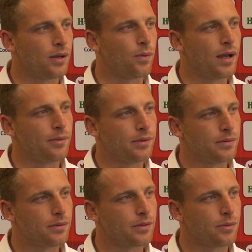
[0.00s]
away,
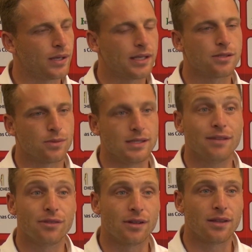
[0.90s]
the wickets were
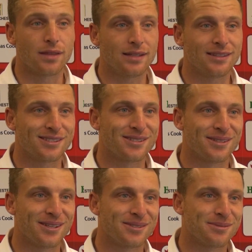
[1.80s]
different, I think,
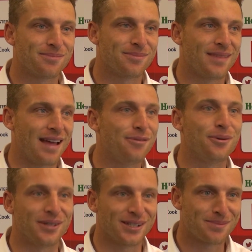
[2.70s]
as
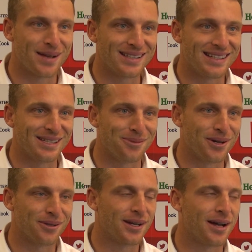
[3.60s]
everyone expected in the
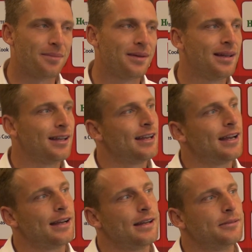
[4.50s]
World Cup.
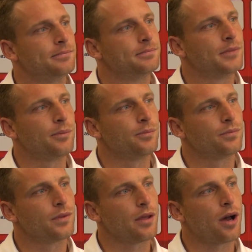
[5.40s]
And
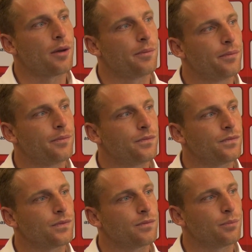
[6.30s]
our
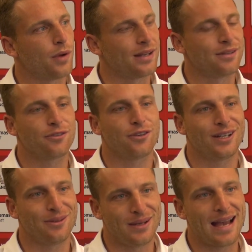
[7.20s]
brand of
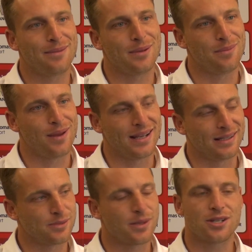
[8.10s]
cricket we had been playing,
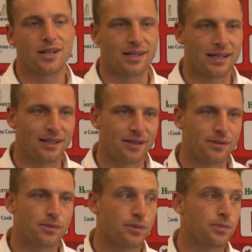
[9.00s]
especially in
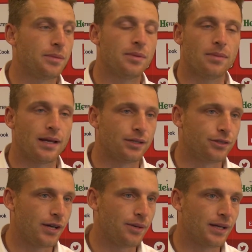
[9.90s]
England, we've been playing on
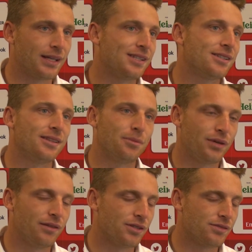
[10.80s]
great wickets in the
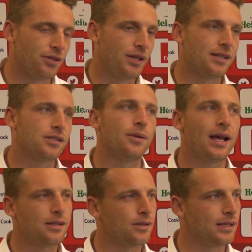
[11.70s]
previous few years, so we
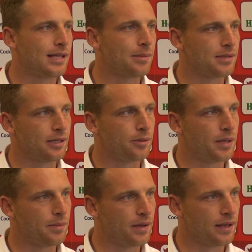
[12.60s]
had to adapt a little
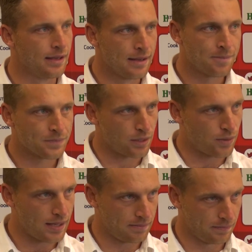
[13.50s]
bit. But the
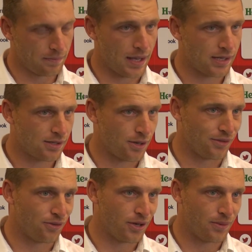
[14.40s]
way Bairstow
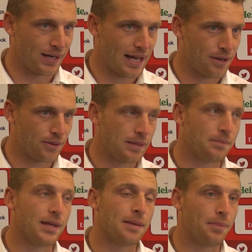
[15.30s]
and Roy went out
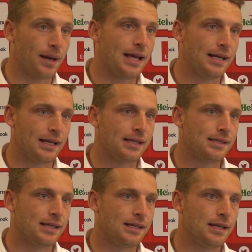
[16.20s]
and then played
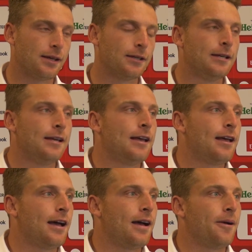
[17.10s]
against India
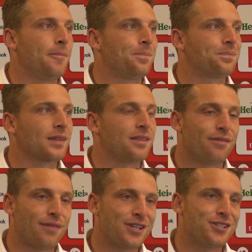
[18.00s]
in the
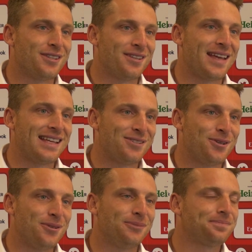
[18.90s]
fashion that they
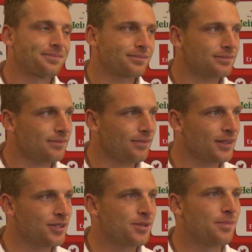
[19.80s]
do
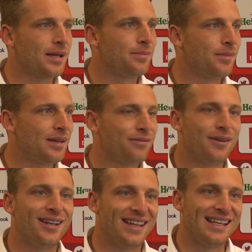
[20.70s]
just made me
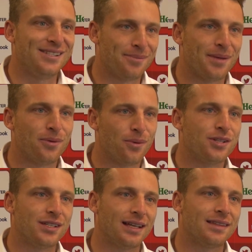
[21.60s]
feel at ease. I remember
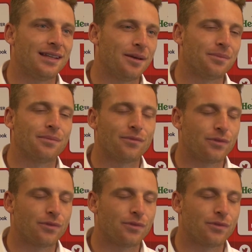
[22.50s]
watching that thing. I'm